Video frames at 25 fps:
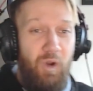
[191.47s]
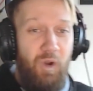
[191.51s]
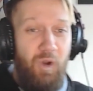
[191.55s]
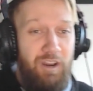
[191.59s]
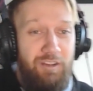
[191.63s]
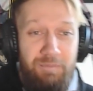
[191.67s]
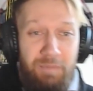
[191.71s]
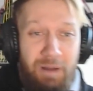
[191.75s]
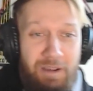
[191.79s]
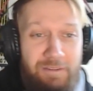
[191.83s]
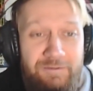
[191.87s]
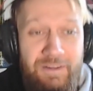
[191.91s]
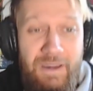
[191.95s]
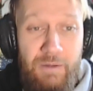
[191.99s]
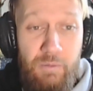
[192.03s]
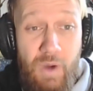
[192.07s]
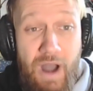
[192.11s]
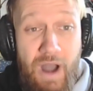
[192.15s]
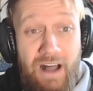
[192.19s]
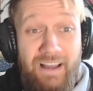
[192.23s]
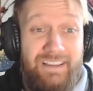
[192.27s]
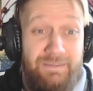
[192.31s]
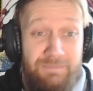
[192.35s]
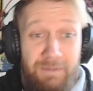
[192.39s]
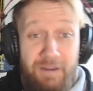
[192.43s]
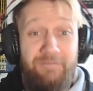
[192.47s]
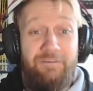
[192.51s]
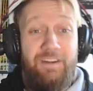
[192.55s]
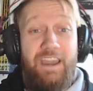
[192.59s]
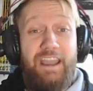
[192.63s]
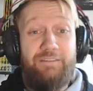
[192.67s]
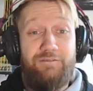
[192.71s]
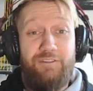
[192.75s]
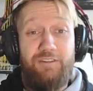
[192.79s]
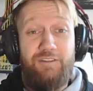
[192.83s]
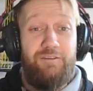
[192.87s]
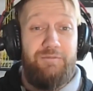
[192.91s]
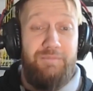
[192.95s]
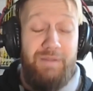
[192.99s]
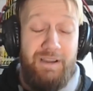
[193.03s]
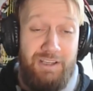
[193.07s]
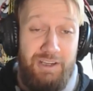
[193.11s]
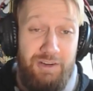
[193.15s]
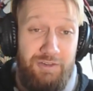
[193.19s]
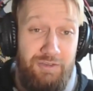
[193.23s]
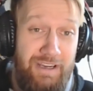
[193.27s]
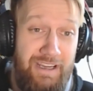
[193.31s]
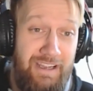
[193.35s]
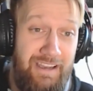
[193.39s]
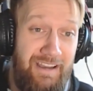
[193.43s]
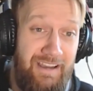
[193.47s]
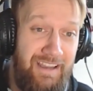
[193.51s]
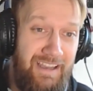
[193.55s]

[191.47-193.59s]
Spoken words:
of my it's my favorite from my career.